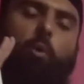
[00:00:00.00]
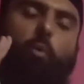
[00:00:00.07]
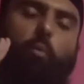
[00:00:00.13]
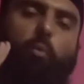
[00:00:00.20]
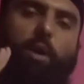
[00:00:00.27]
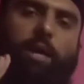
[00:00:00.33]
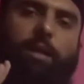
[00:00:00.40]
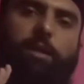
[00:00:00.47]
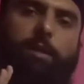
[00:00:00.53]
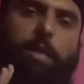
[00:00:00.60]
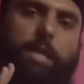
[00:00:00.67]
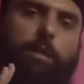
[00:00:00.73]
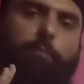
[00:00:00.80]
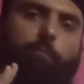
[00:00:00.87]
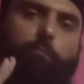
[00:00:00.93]
When
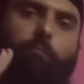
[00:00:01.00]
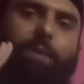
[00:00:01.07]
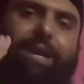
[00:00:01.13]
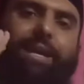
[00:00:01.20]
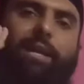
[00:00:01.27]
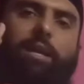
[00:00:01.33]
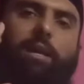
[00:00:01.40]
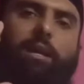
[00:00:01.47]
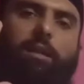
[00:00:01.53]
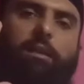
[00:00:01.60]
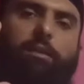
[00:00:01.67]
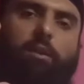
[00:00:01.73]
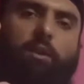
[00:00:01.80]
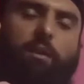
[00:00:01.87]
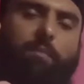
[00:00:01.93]
mechanical
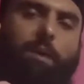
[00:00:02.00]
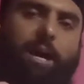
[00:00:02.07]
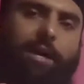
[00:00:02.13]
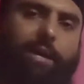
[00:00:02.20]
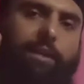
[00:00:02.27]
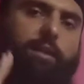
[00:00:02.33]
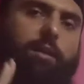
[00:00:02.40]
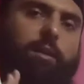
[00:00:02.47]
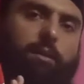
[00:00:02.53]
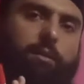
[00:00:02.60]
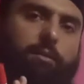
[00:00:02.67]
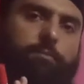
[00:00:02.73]
trauma occur,